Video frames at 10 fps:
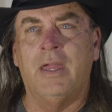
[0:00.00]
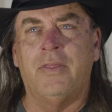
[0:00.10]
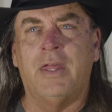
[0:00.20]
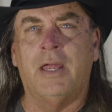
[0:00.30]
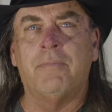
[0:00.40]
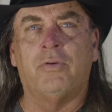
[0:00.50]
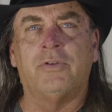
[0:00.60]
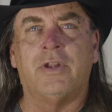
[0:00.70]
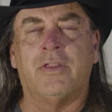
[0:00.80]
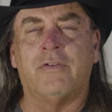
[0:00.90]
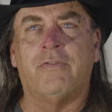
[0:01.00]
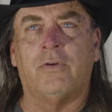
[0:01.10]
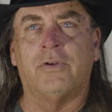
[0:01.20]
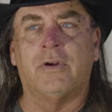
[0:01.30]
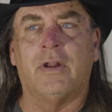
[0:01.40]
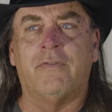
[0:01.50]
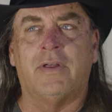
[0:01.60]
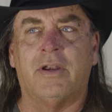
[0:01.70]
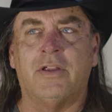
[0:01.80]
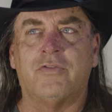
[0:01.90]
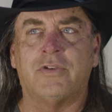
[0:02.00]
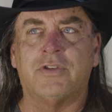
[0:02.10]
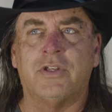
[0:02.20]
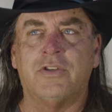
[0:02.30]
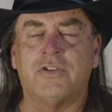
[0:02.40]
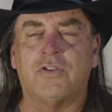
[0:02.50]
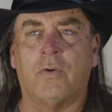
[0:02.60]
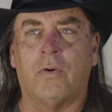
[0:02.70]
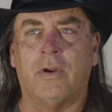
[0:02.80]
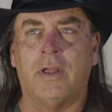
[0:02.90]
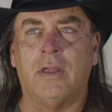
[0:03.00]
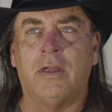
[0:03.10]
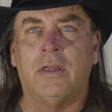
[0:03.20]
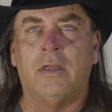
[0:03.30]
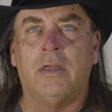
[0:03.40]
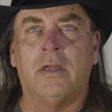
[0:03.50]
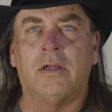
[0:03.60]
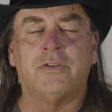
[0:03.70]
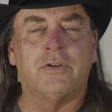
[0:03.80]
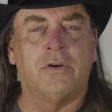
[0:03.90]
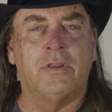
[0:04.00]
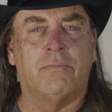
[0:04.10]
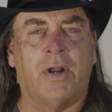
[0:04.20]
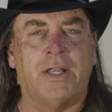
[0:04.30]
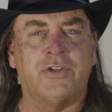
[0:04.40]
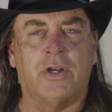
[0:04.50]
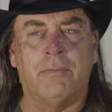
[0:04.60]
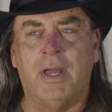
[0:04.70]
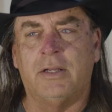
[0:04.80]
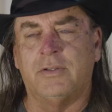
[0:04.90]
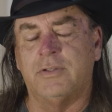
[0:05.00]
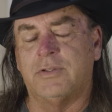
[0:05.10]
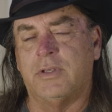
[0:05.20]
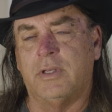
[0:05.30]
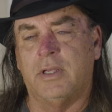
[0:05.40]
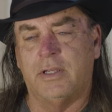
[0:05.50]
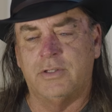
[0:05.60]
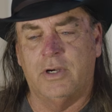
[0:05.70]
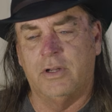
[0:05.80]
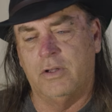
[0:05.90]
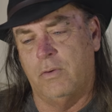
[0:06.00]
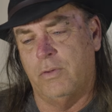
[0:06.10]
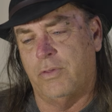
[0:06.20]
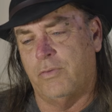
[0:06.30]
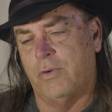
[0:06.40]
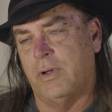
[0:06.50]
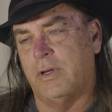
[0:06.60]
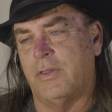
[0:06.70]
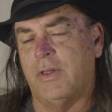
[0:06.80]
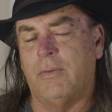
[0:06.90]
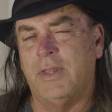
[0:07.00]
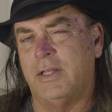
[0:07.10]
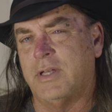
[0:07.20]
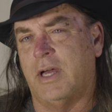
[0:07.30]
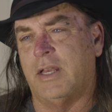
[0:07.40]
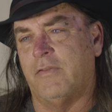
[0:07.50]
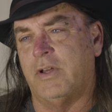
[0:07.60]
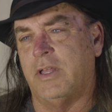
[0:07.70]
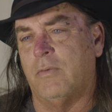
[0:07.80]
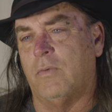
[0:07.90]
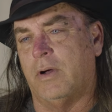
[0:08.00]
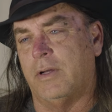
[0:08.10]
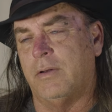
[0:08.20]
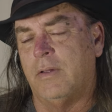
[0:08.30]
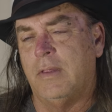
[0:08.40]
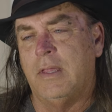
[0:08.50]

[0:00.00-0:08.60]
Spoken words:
And then I pulled another folder and I found an interesting story concerning the Bradshaw Mountains. And I started going through it and I thought, well, that's kind of a neat one.